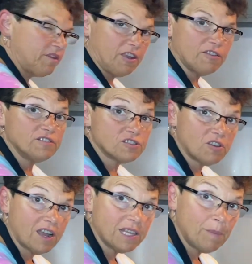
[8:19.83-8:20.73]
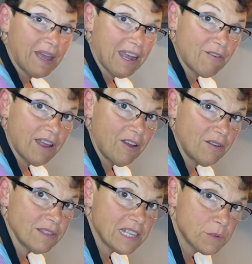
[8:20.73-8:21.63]
Hear the song in the
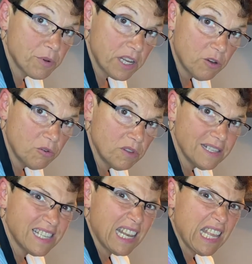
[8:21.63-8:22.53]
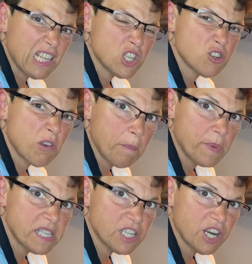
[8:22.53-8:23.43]
background? That's pretty cool, isn't it? The shrimp
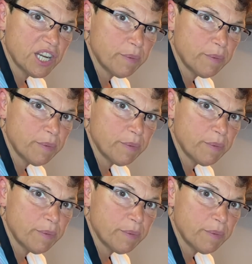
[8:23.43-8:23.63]
is starting to